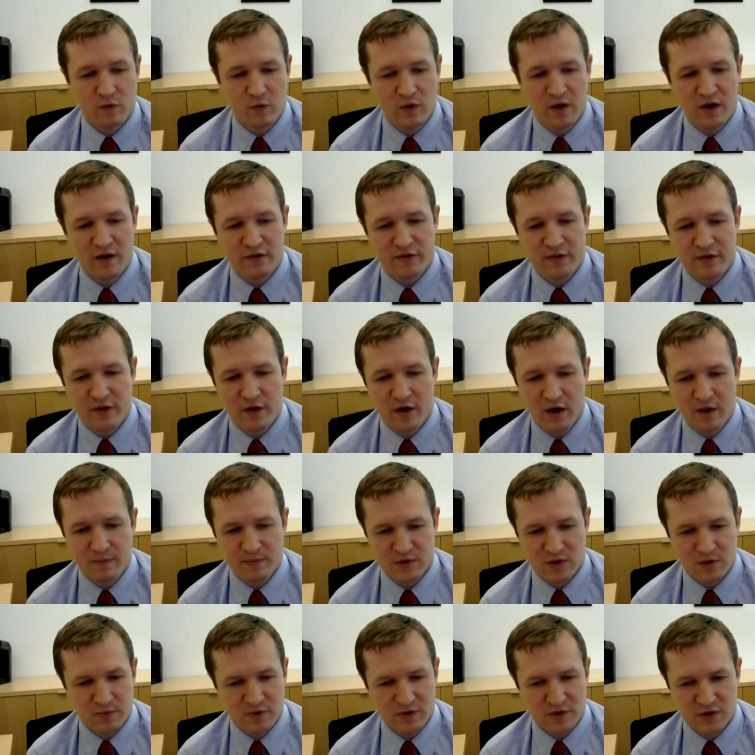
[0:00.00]
with um,
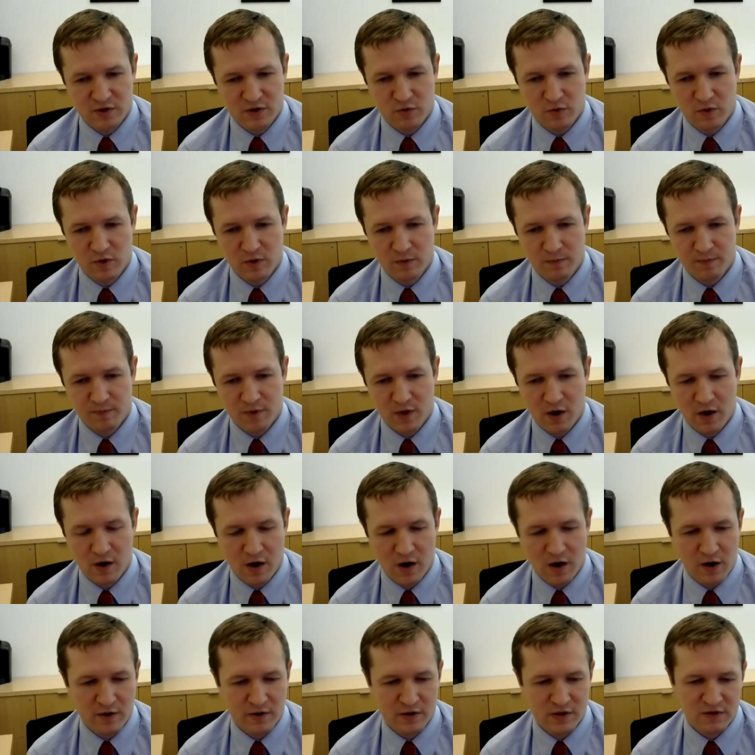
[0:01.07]
some residual uh,
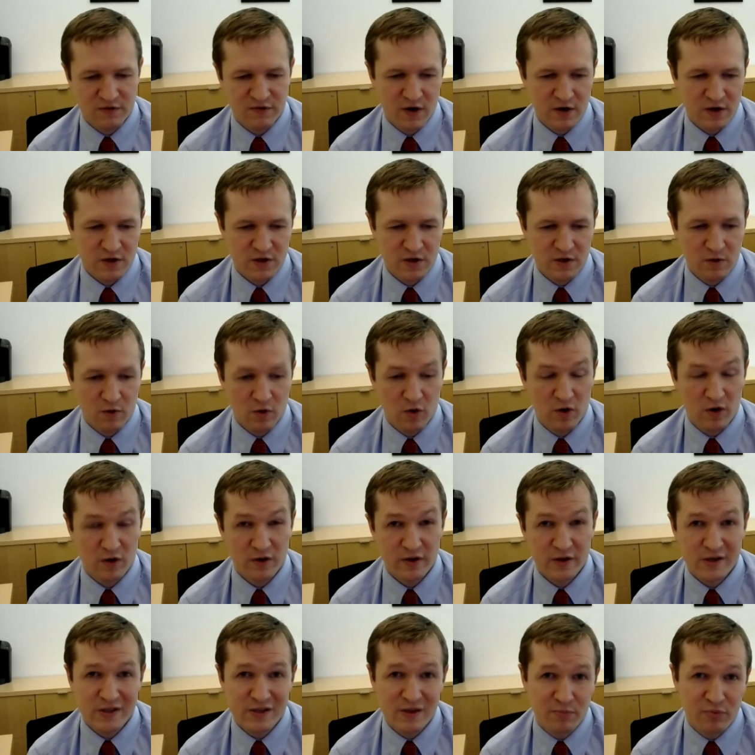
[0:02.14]
heart dysfunction or at
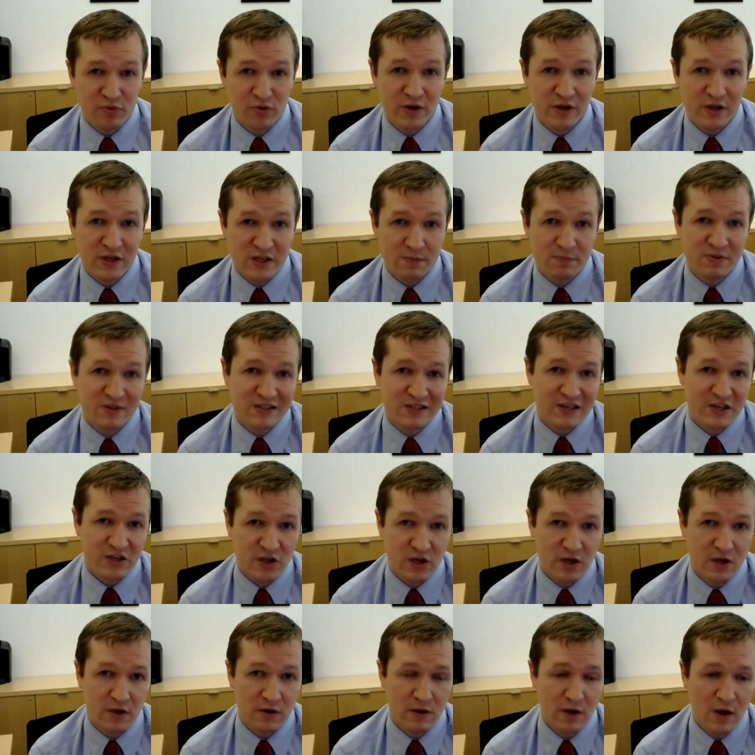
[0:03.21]
least a
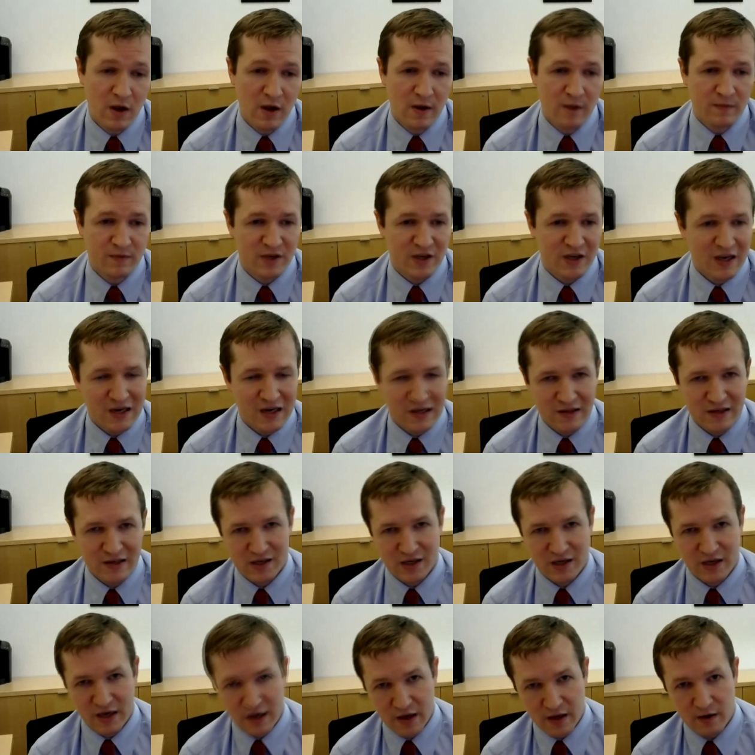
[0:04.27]
predisposition to getting this
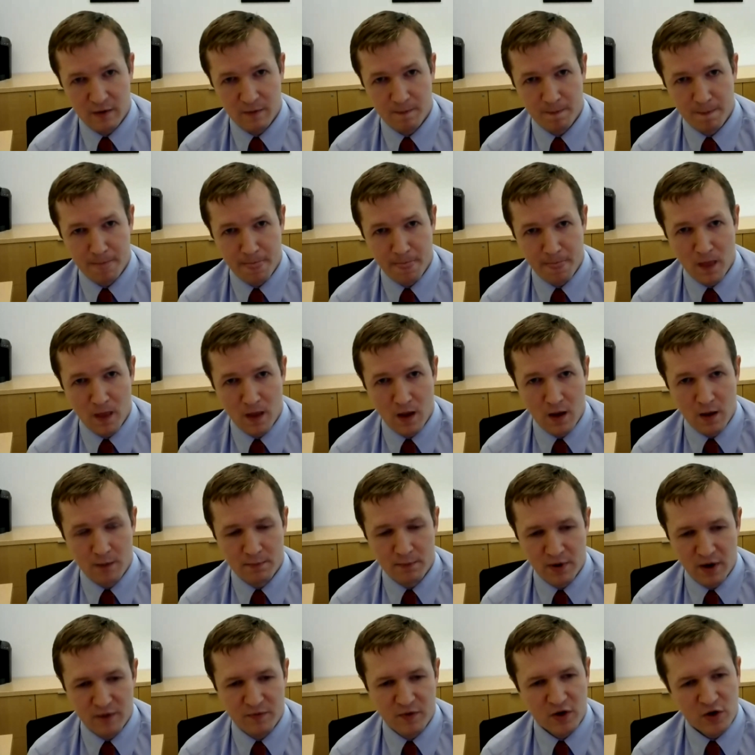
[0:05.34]
again.
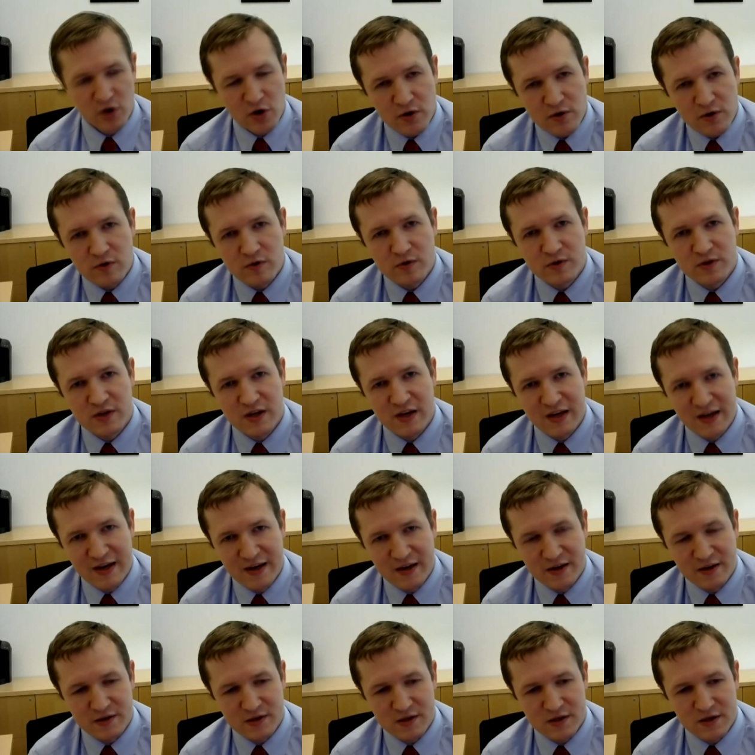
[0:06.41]
But the good news
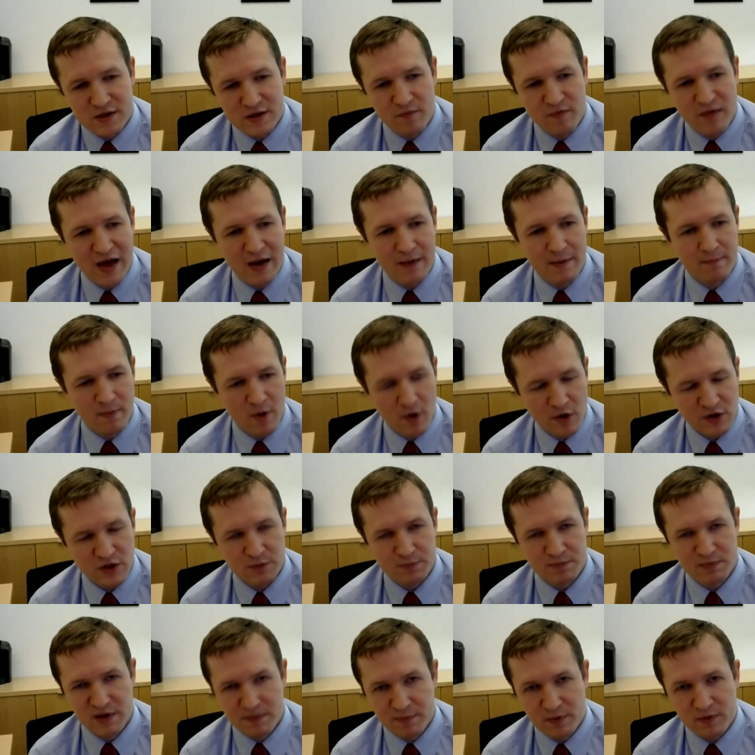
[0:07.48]
is that
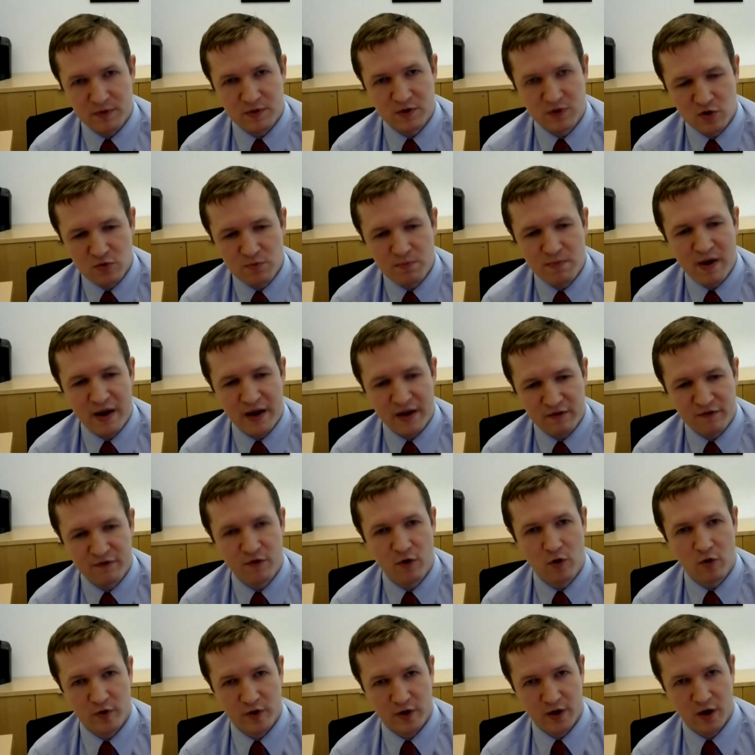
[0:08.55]
most people do make a
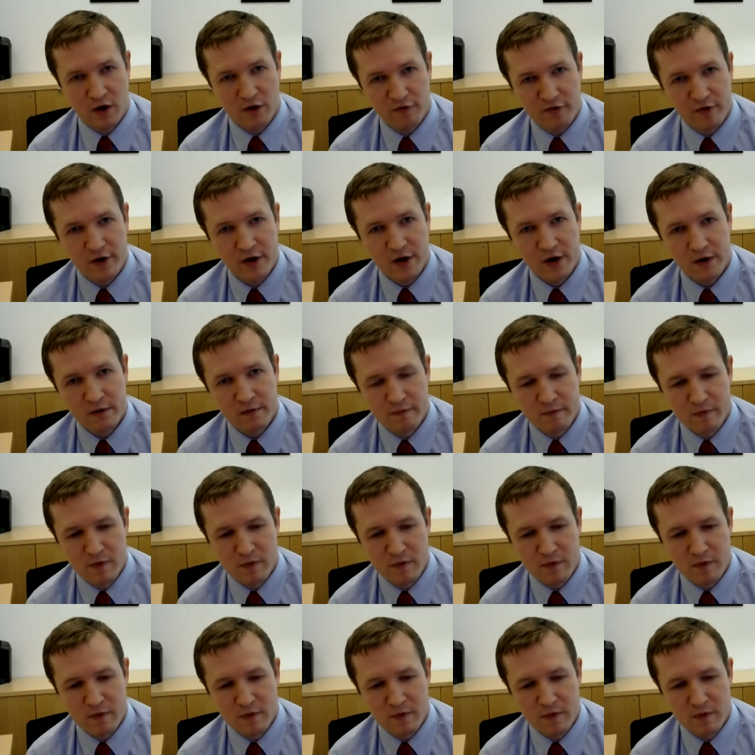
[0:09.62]
full recovery,